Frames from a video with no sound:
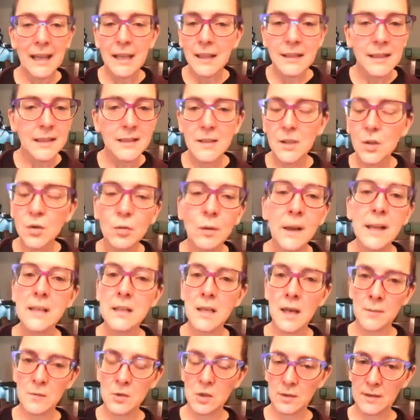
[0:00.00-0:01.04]
That's a great
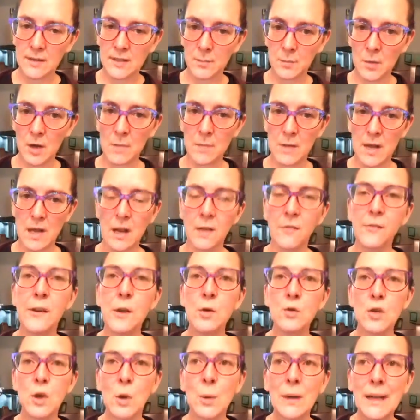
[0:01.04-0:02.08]
time to experiment. If you
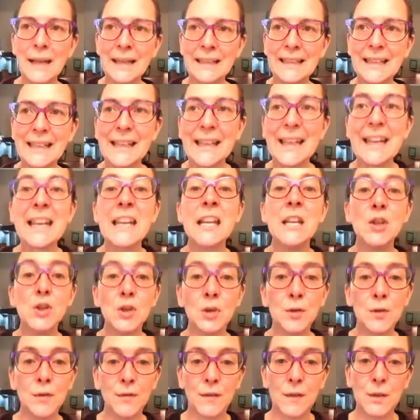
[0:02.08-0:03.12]
don't need
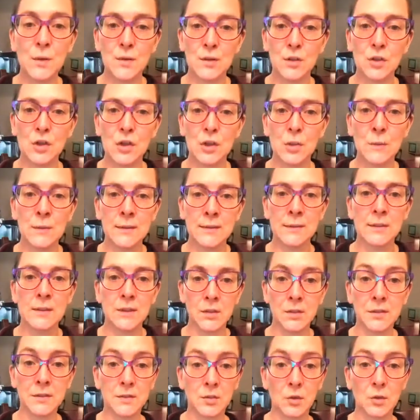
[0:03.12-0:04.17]
your diffuser to
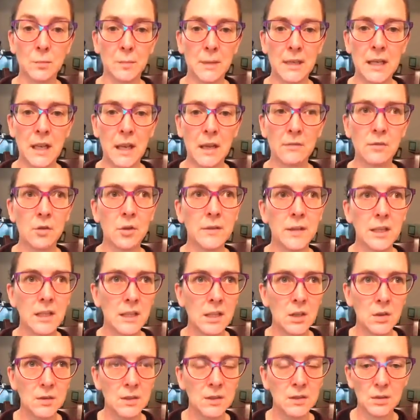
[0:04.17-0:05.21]
instill a certain behavior, then
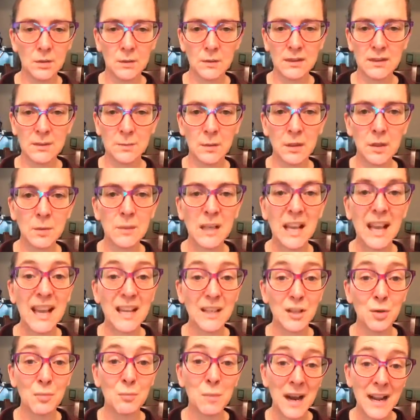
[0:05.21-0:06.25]
use it to experiment,
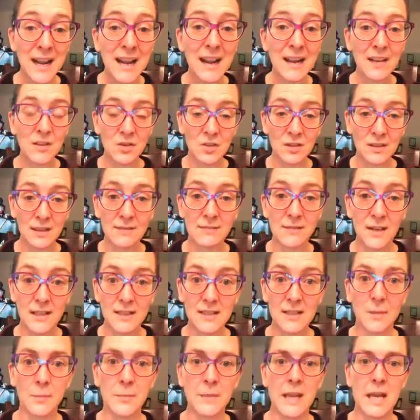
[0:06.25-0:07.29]
and you might actually find
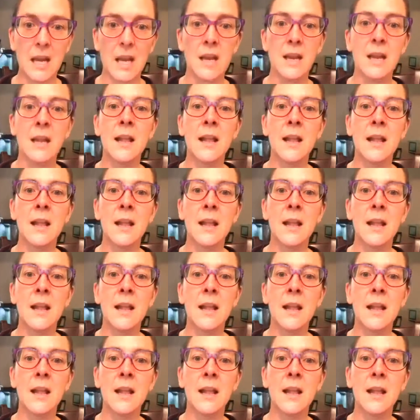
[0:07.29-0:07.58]
something